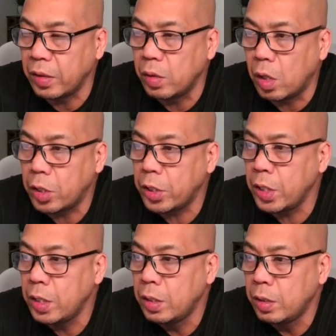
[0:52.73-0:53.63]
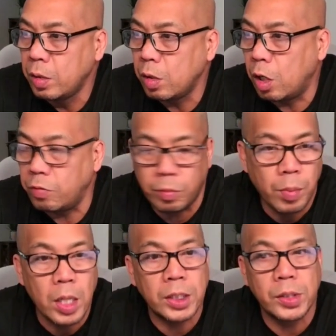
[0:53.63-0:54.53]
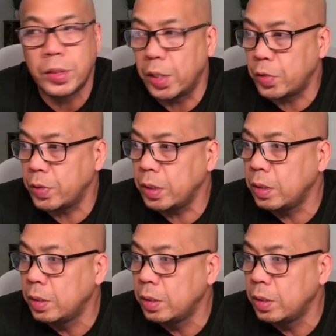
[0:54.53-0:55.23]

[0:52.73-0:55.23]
daughter off of Bossy's Tetra.